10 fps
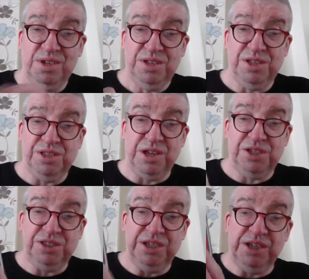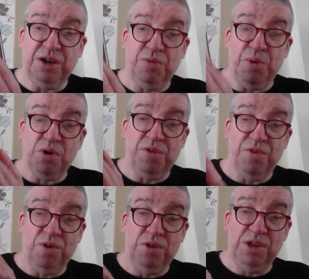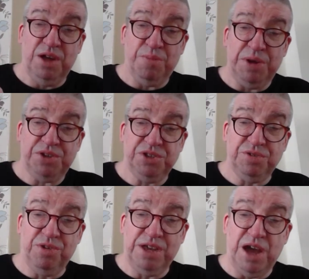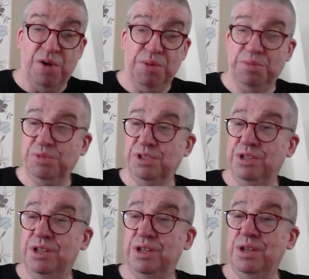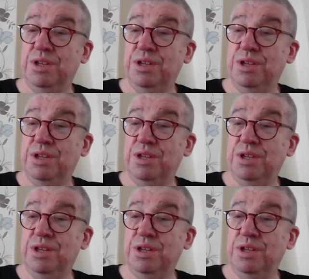This is a nice, neat little book of pictures of all the albums and the.